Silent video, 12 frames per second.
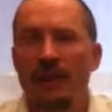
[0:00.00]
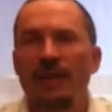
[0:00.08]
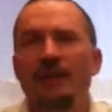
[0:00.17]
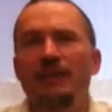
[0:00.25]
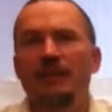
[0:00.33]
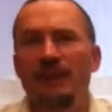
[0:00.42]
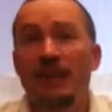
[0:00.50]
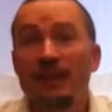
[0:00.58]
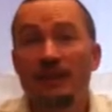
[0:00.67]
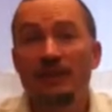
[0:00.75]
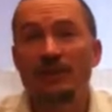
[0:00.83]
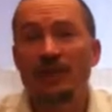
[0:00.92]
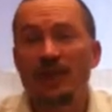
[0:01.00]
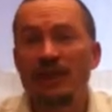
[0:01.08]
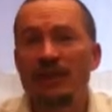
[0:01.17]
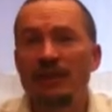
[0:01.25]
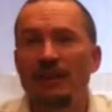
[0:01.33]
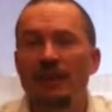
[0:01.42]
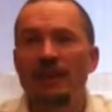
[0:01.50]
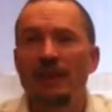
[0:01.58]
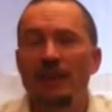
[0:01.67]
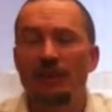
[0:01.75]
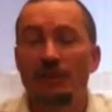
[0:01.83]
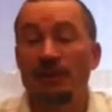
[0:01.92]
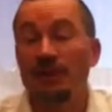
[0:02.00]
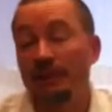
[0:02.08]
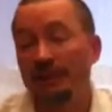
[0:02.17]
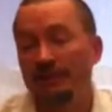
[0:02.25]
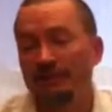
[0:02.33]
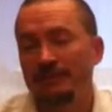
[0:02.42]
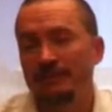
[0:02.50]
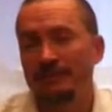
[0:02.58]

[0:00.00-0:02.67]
they understand it and believe in it.